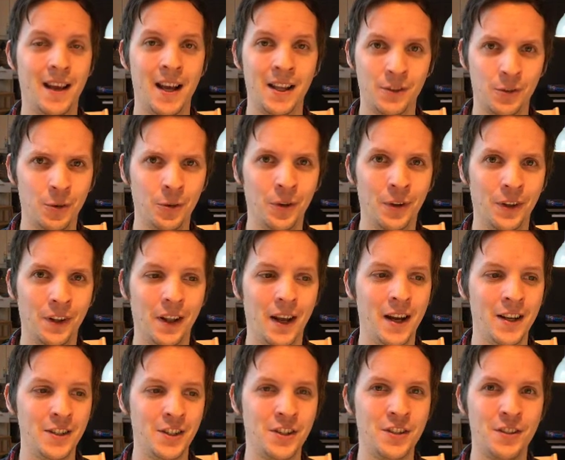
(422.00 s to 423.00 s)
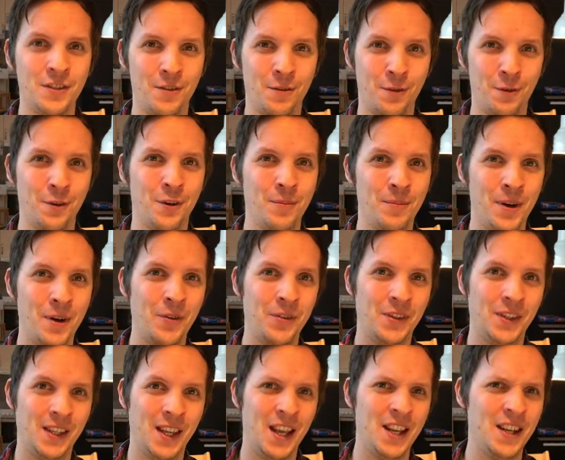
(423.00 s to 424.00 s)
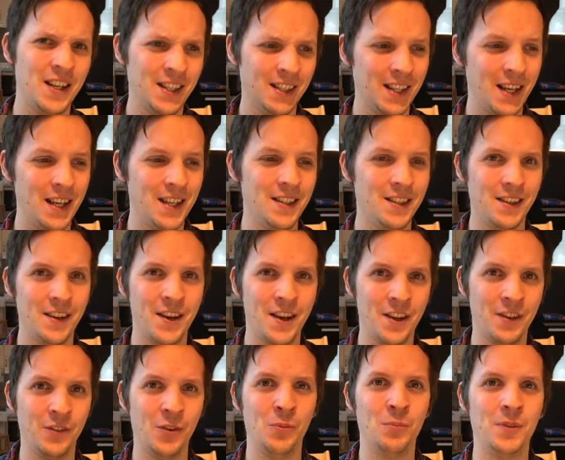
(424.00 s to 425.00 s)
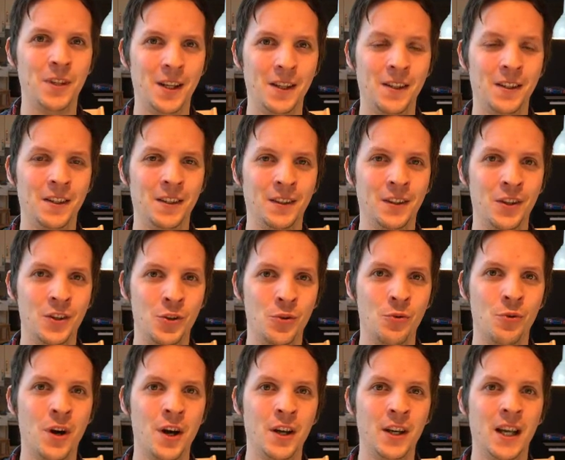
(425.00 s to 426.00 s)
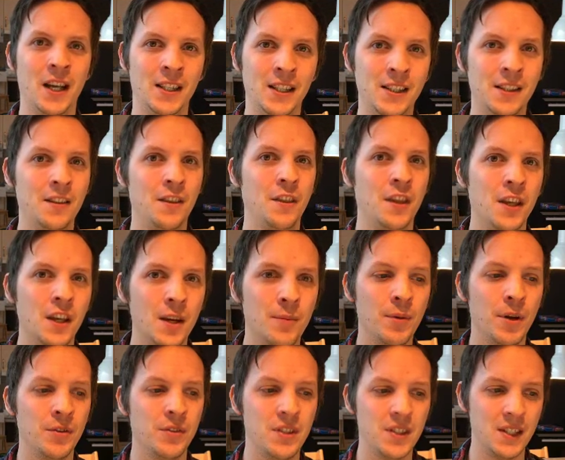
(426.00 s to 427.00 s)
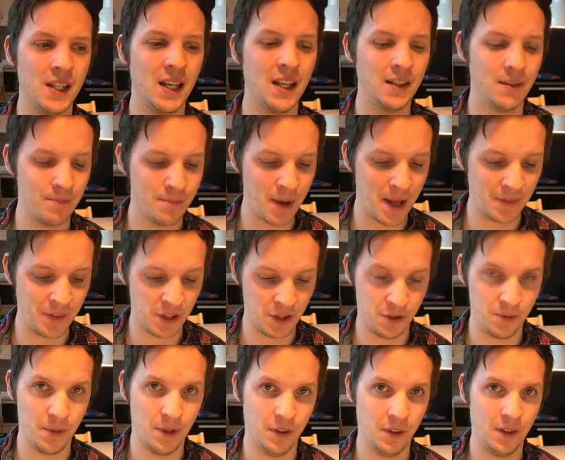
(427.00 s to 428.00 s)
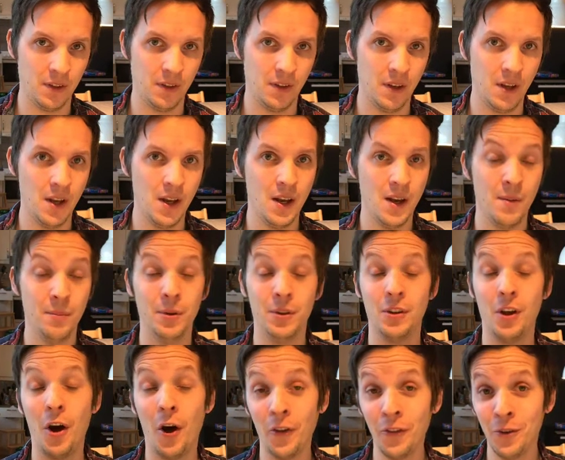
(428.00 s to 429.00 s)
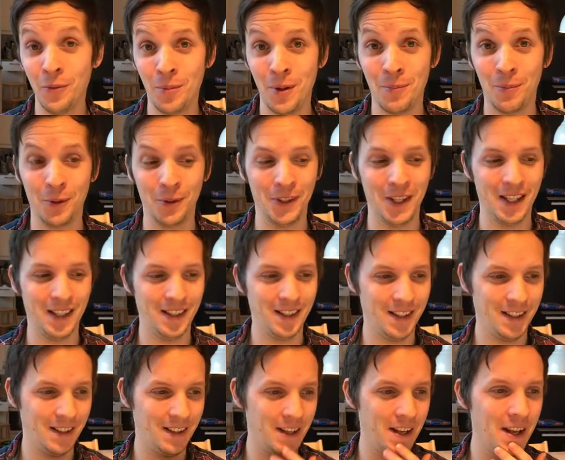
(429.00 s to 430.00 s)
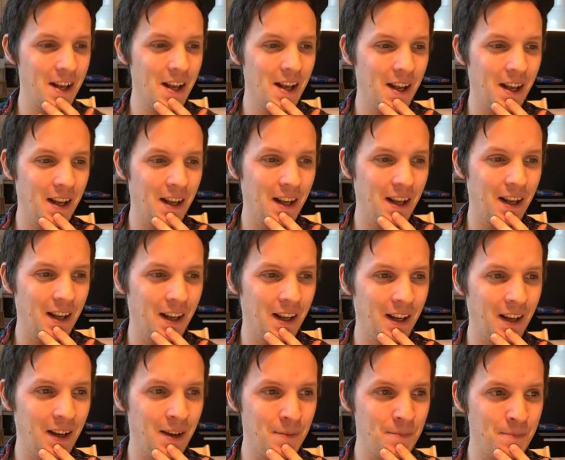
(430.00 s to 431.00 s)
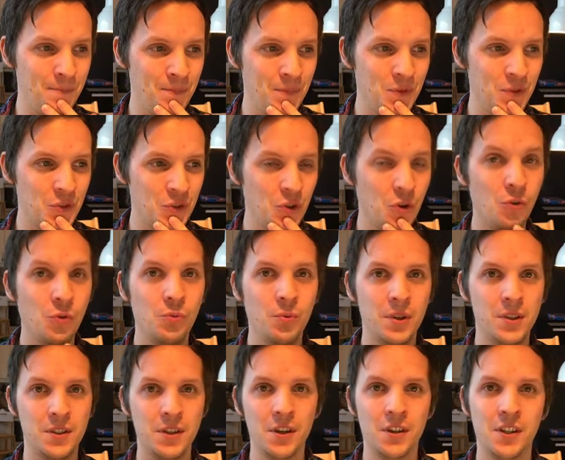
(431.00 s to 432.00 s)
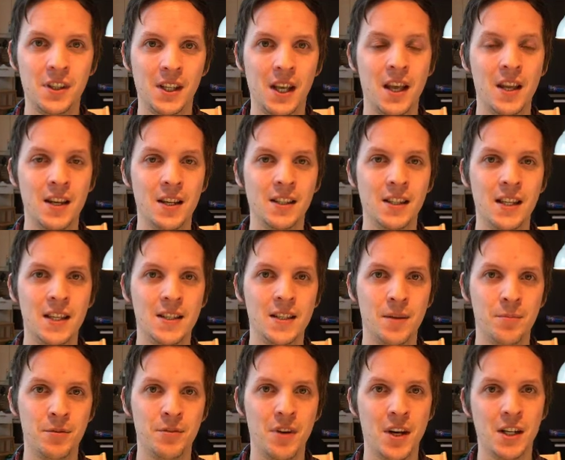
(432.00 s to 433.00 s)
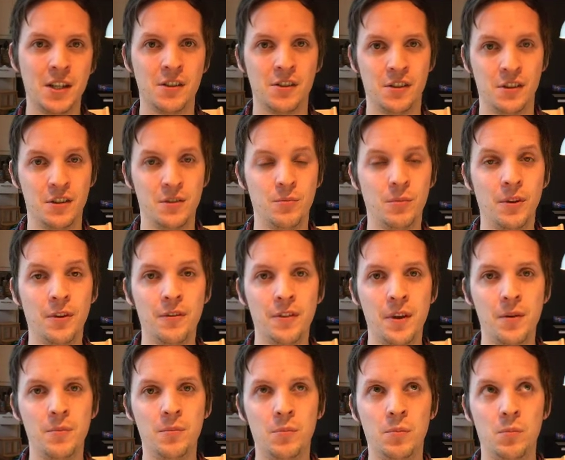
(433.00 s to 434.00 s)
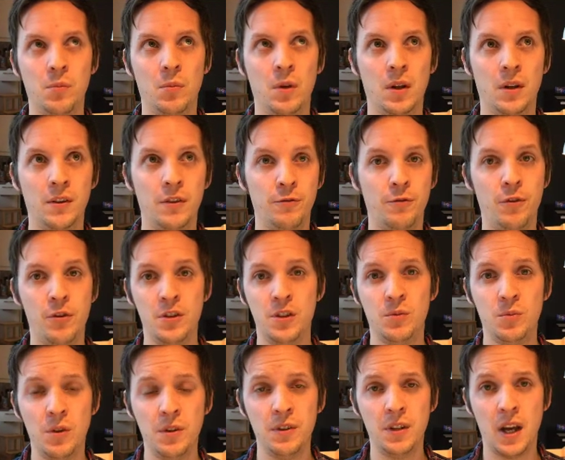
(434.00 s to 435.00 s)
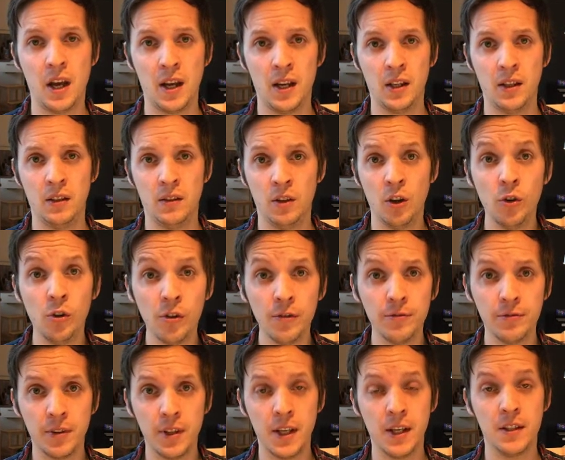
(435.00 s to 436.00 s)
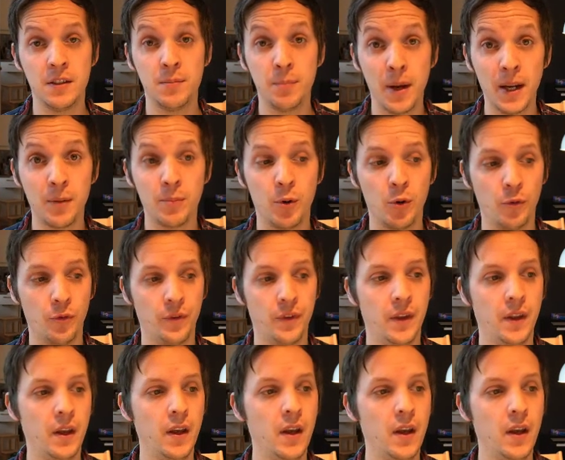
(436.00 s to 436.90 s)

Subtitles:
at all. I just thought about getting data and updating the UI. I didn't think about state management, but other people did. So we started getting these abstractions. One of them, the first one I know of, is Backbone,